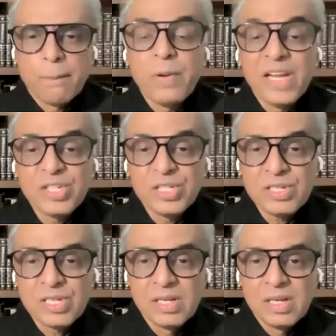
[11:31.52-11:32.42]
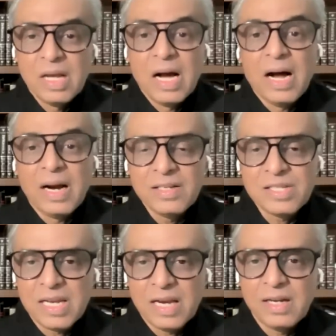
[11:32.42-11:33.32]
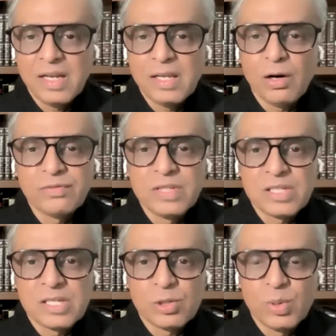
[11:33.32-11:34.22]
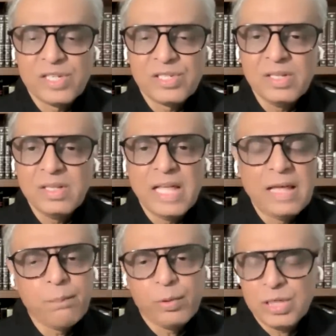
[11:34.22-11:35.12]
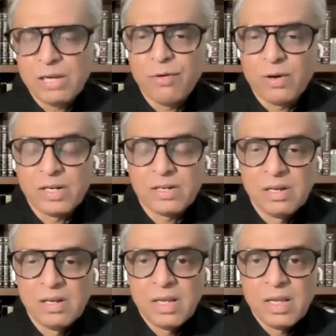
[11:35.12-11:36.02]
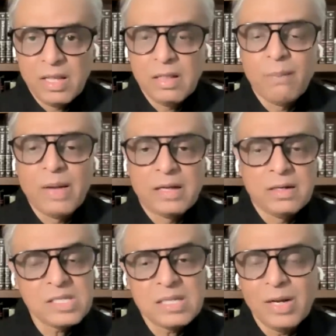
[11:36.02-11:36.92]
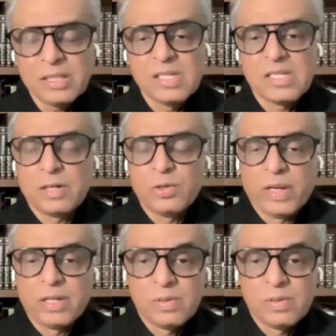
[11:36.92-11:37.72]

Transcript: patient, understanding of the situation than pushing for it in the manner some others are doing.